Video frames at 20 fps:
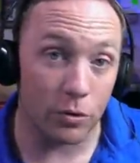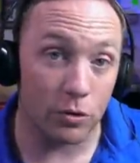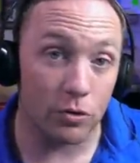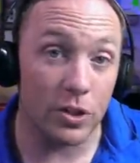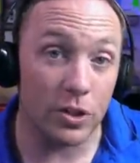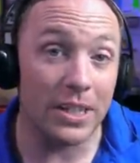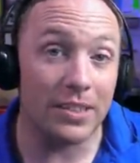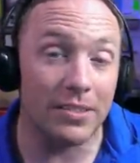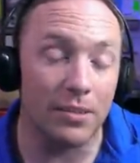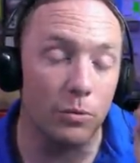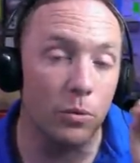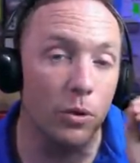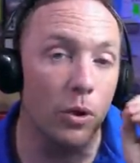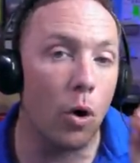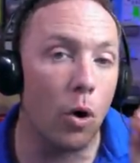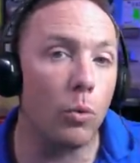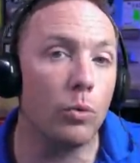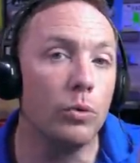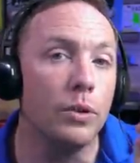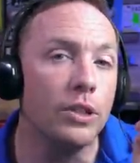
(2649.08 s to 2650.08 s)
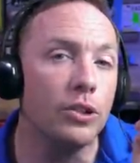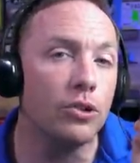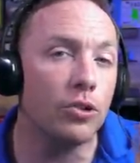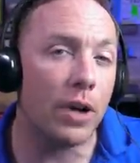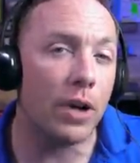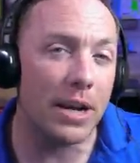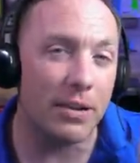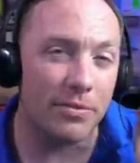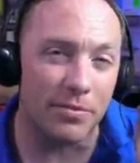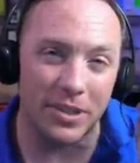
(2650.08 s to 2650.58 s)
treats, and we'll only
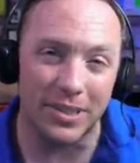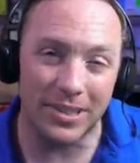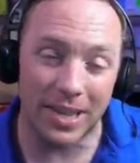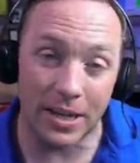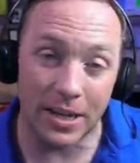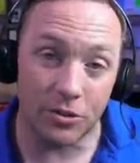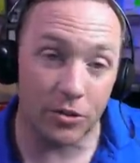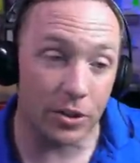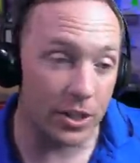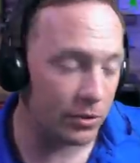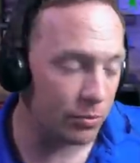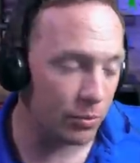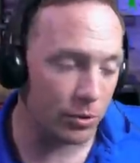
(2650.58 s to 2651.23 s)
train for 10 treats. We'll